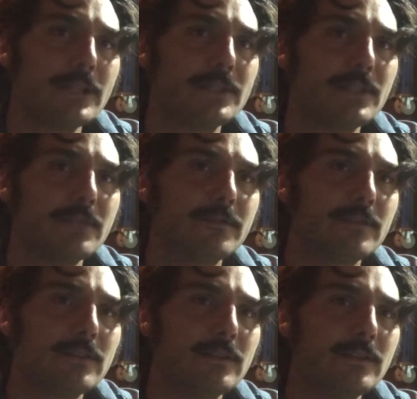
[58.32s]
Chief.
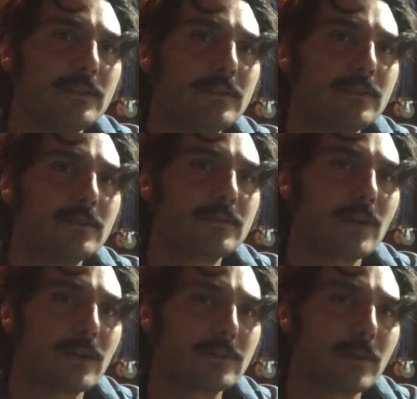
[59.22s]

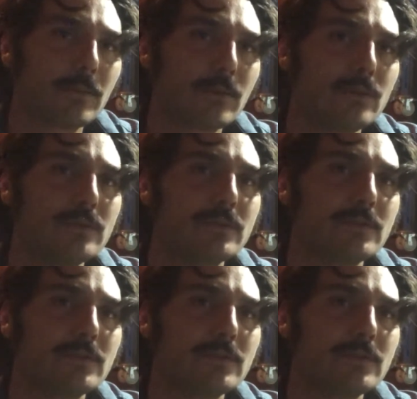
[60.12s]
Sharks come cruising.